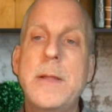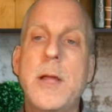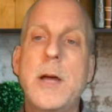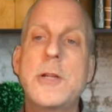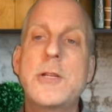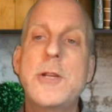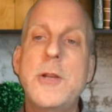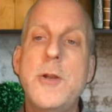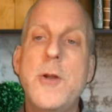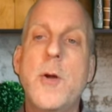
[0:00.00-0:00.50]
and
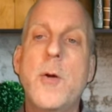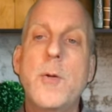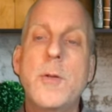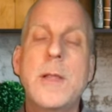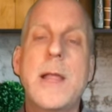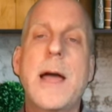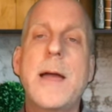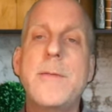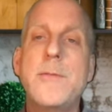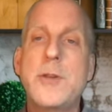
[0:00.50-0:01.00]
launch in your
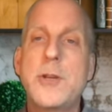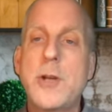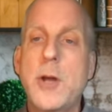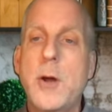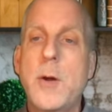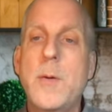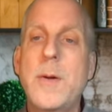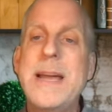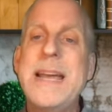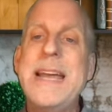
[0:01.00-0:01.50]
own live
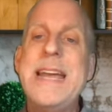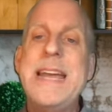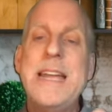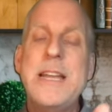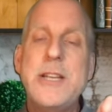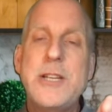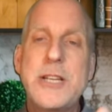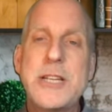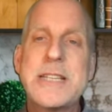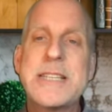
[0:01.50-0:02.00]
show
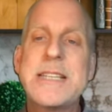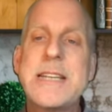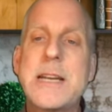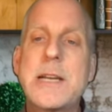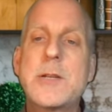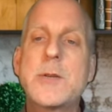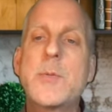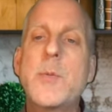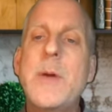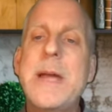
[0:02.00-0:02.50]
in just
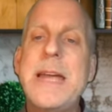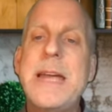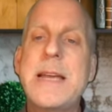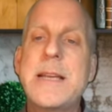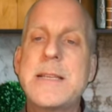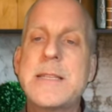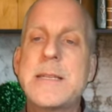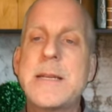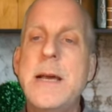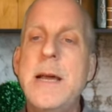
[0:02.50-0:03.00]
6
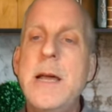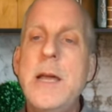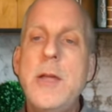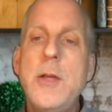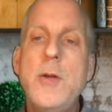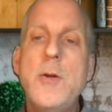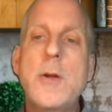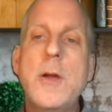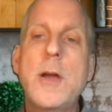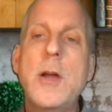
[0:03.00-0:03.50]
weeks,
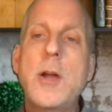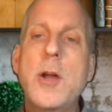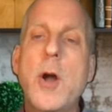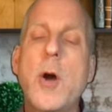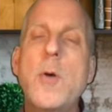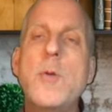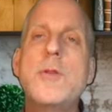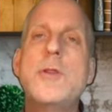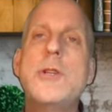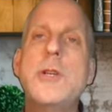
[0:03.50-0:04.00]
you can
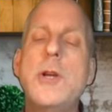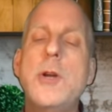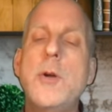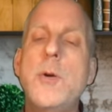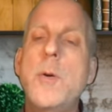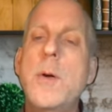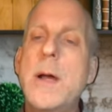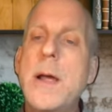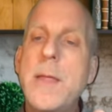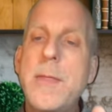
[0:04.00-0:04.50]
go
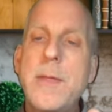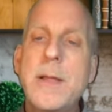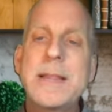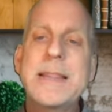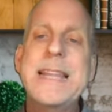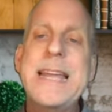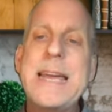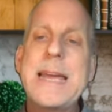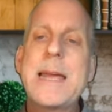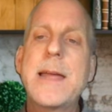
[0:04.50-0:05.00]
to the
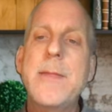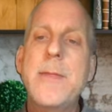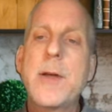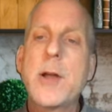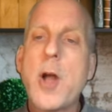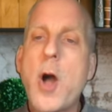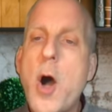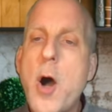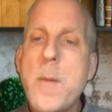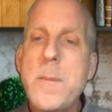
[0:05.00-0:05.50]
link in
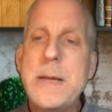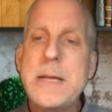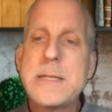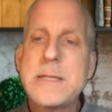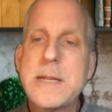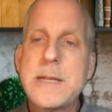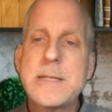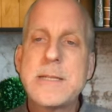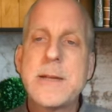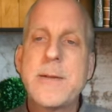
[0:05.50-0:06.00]
the
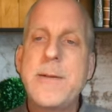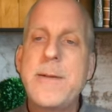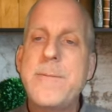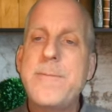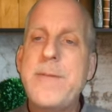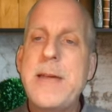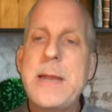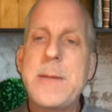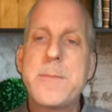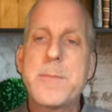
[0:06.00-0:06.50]
comments. It's an
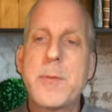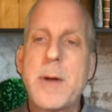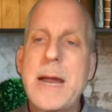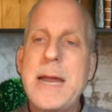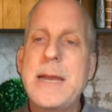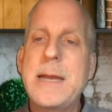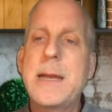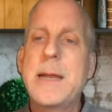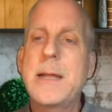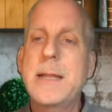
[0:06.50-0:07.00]

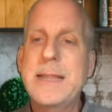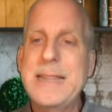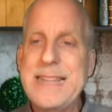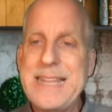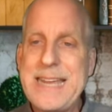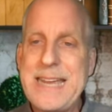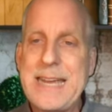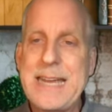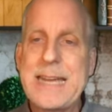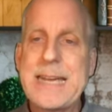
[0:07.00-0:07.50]
Eventbrite
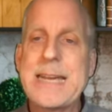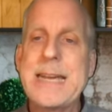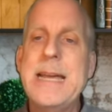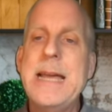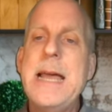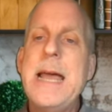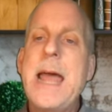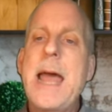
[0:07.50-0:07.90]
link.